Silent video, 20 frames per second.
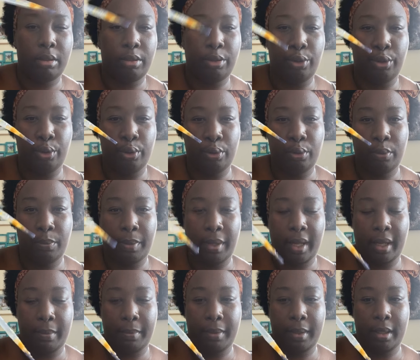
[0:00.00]
new
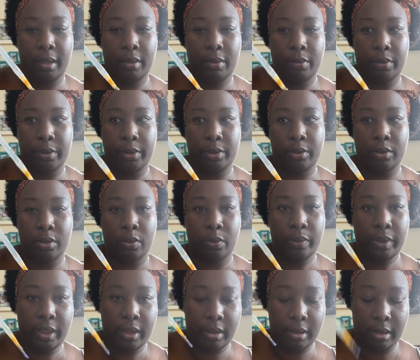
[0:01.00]
pipette where you
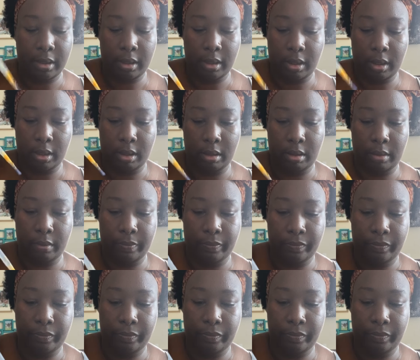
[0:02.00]
squeeze it and